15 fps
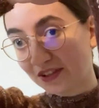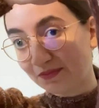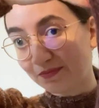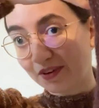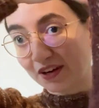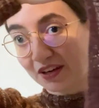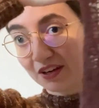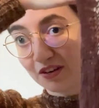
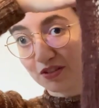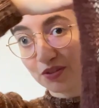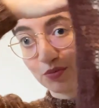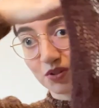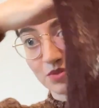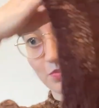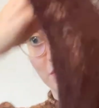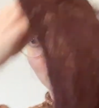my Ghost
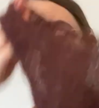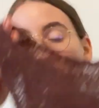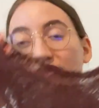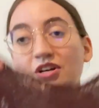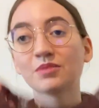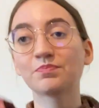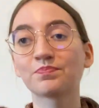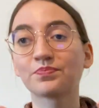Whisperer
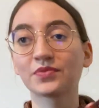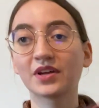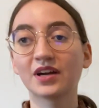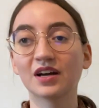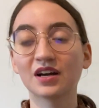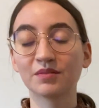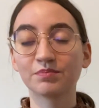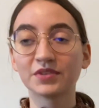top,
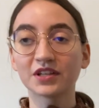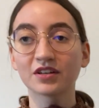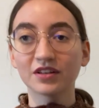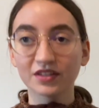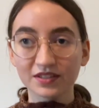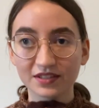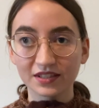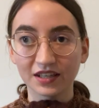
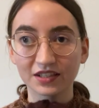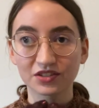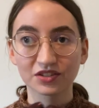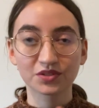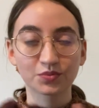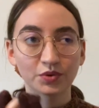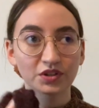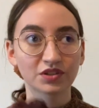because I
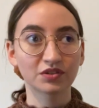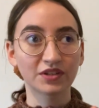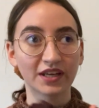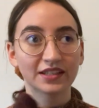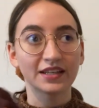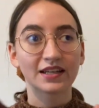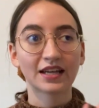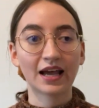just want to get
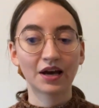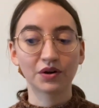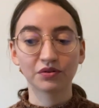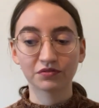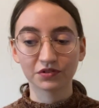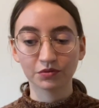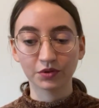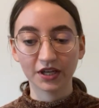that out of
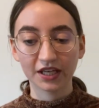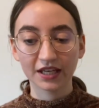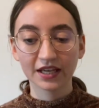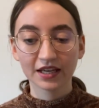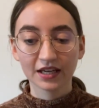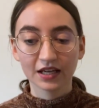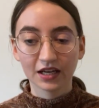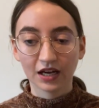the way.
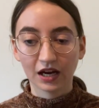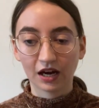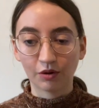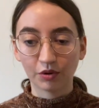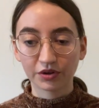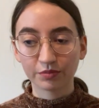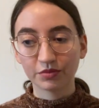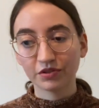I want
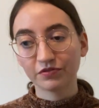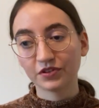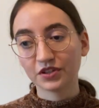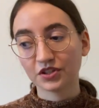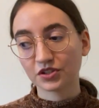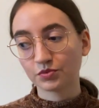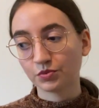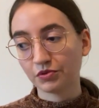to be
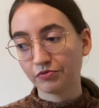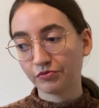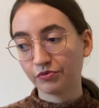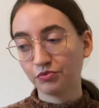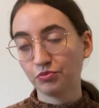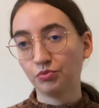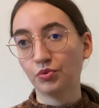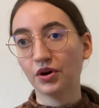finished with
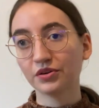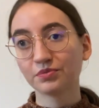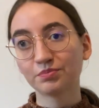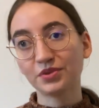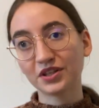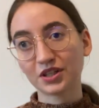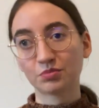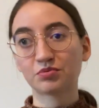one
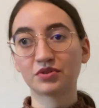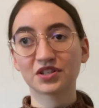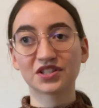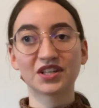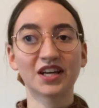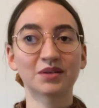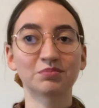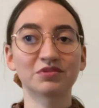bigger project